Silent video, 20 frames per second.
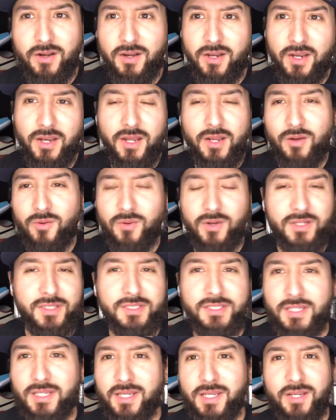and I don't want to
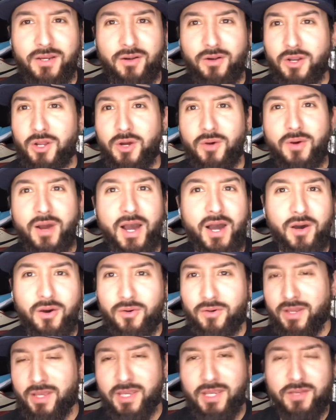see or know how
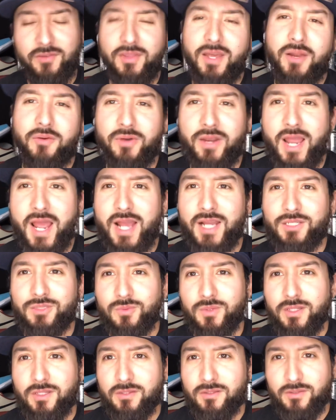any of that reacts
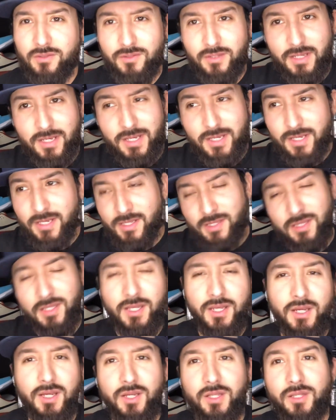with
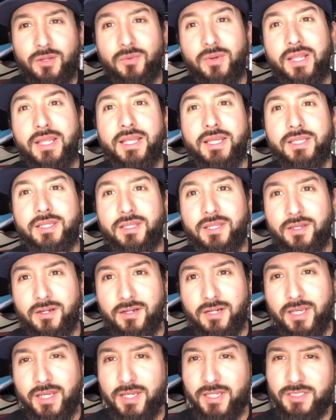the really young
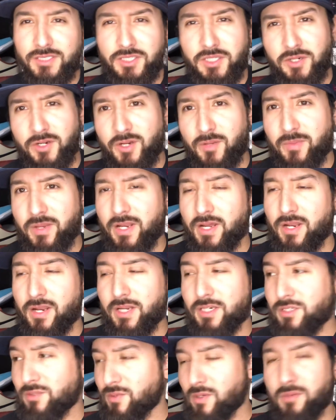kids. You know what I mean? I
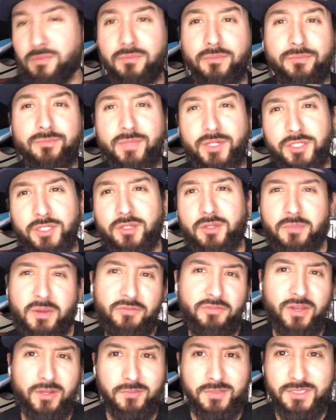just want to make sure that my
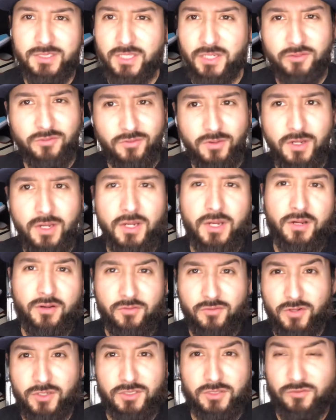family's safe
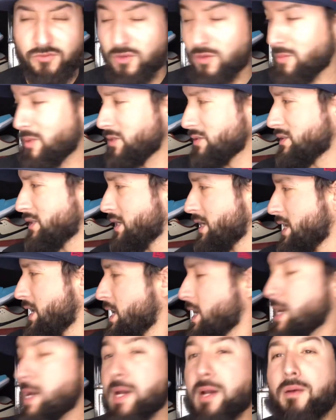first and foremost.
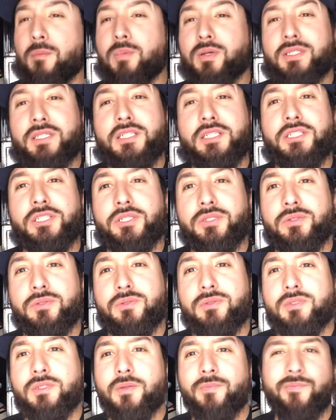But these
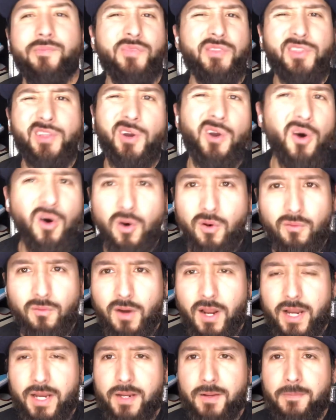shoes, they're all
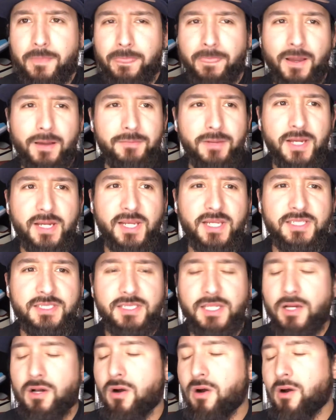right. I'm not gonna say,
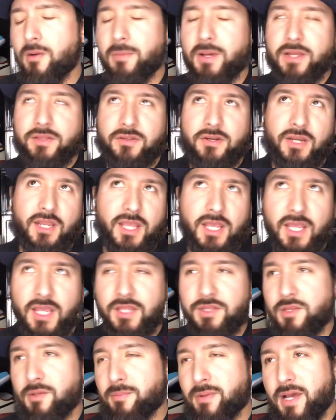oh man, they're heat,
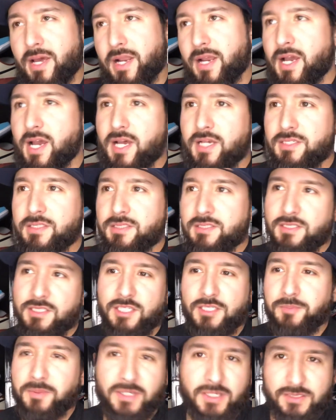they're badass,
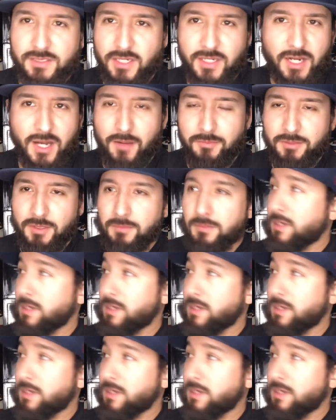just because I copped them.